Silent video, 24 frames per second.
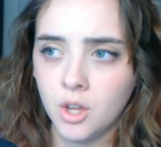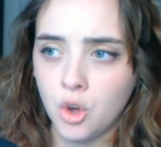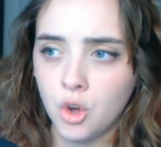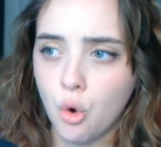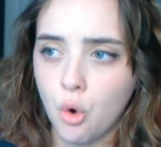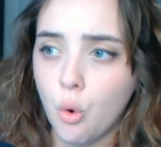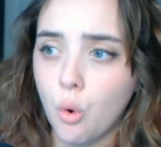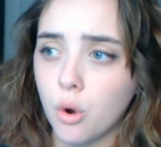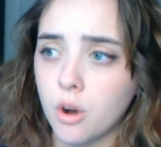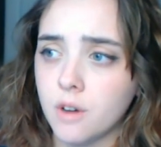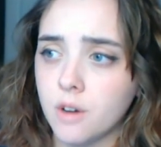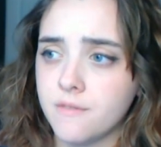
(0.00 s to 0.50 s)

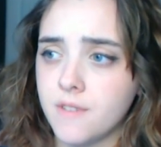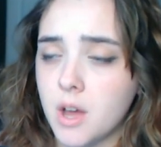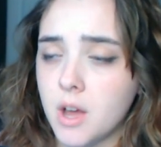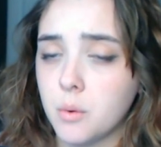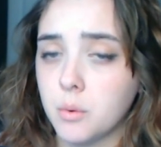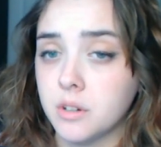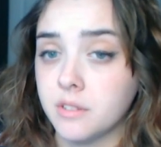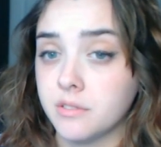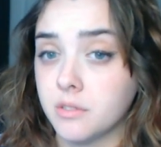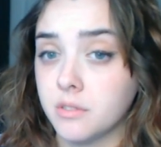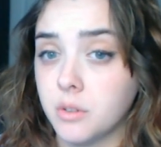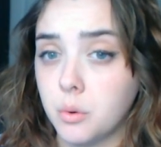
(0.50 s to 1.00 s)
Or if I
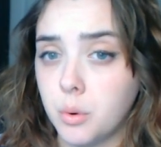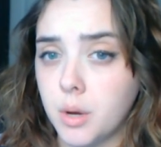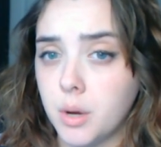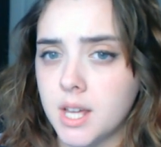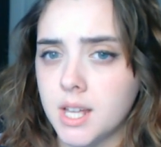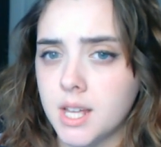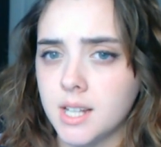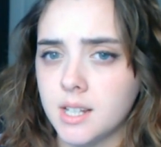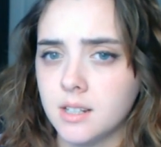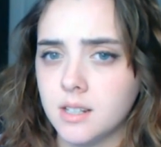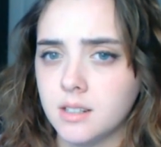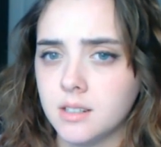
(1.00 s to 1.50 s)
would have
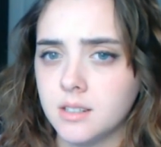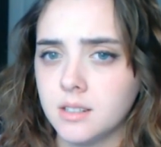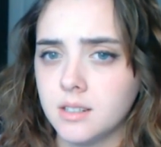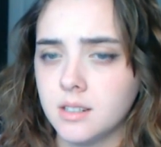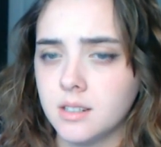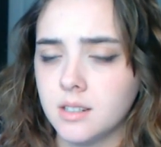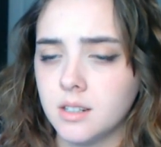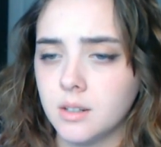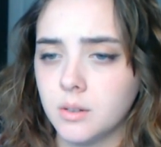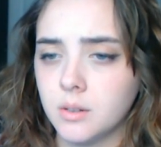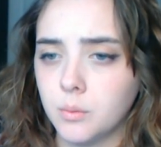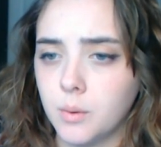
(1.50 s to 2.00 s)
quit
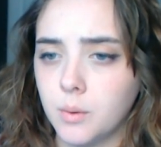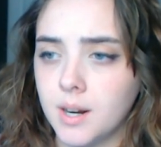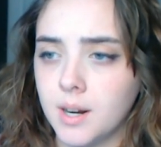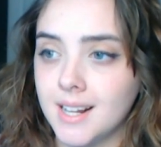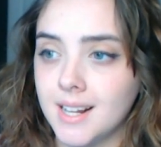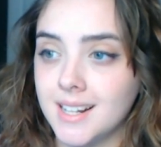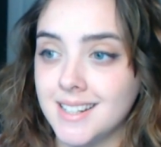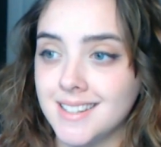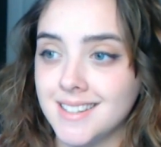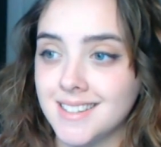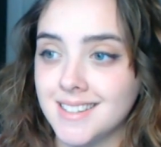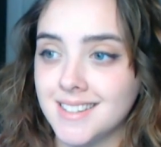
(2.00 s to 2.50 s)
when I
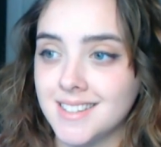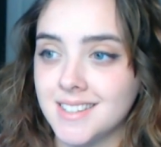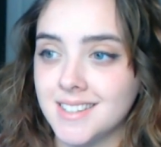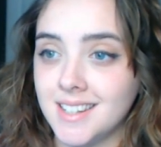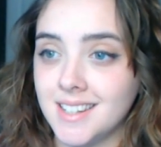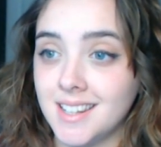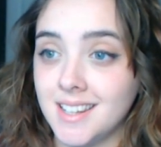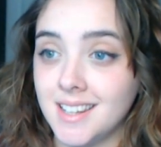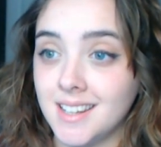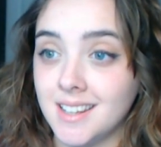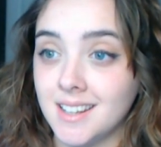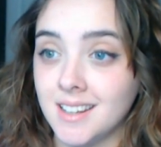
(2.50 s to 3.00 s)
didn't
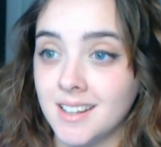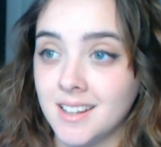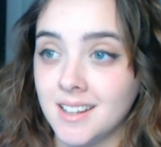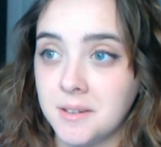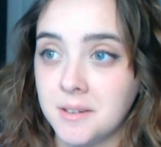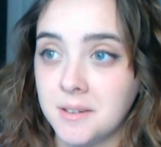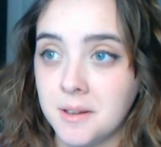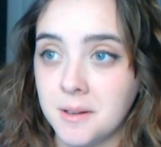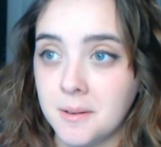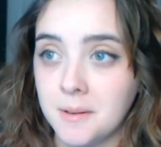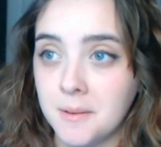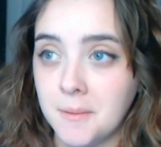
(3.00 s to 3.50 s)
see
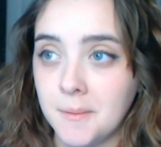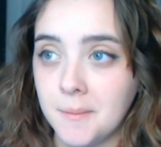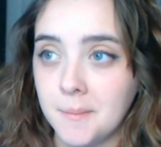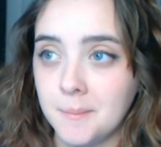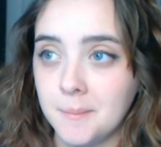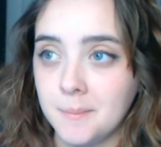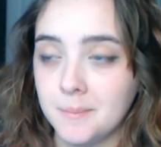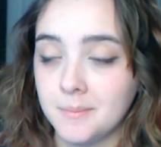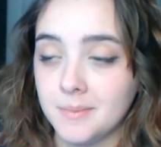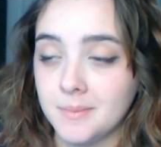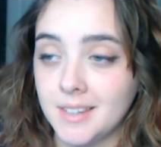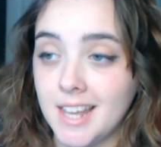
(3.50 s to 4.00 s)

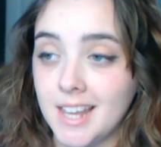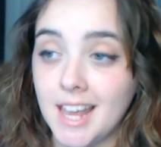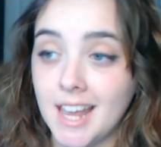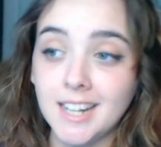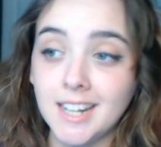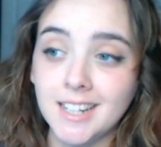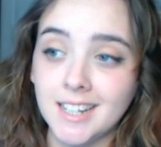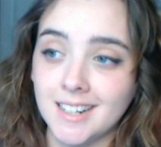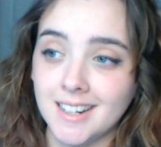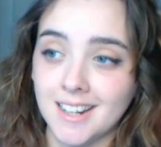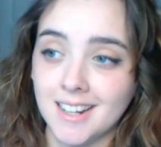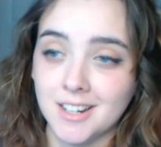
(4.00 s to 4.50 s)

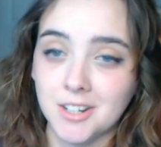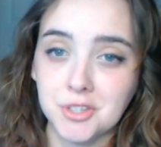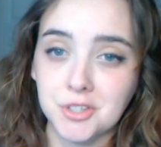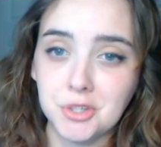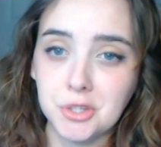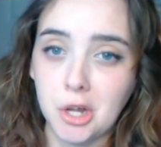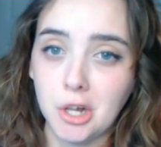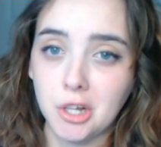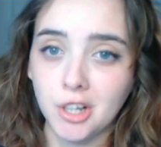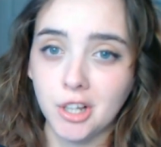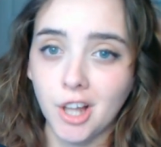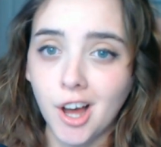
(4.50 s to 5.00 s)
gaining, I just
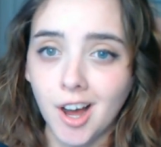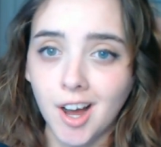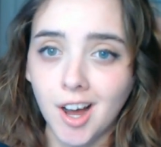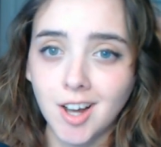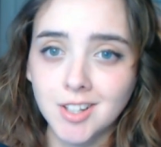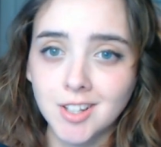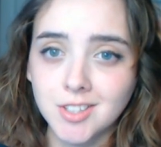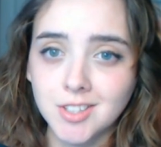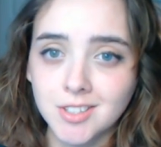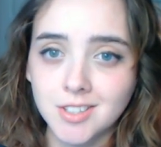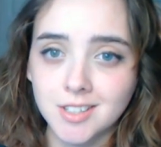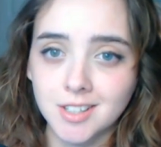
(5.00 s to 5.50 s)
saw
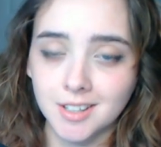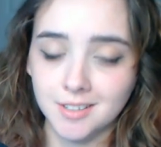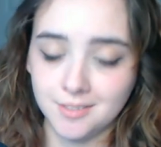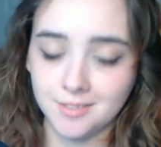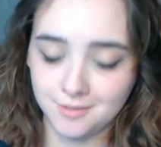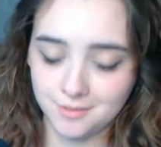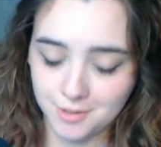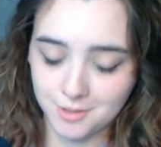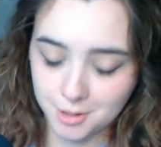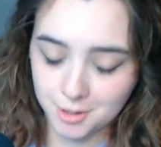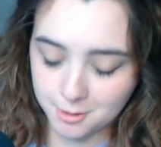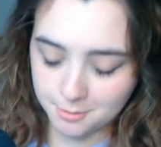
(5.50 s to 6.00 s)
loss
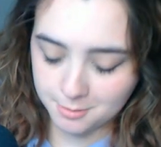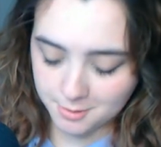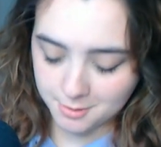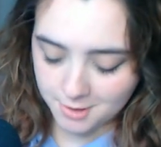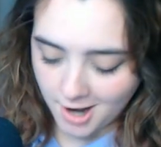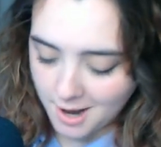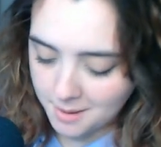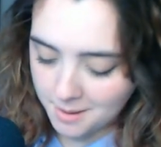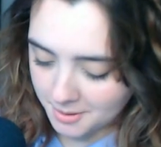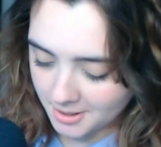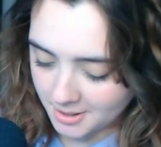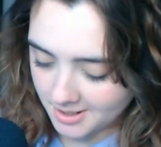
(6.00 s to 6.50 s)
of
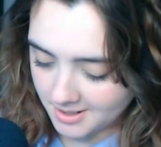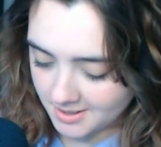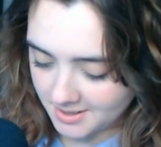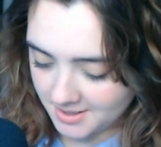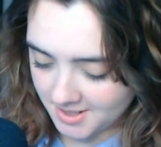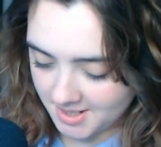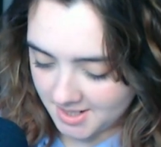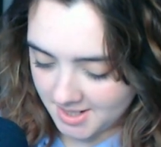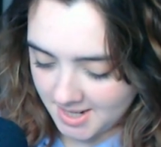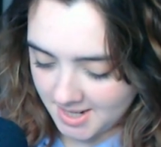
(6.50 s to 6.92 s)
subscribers.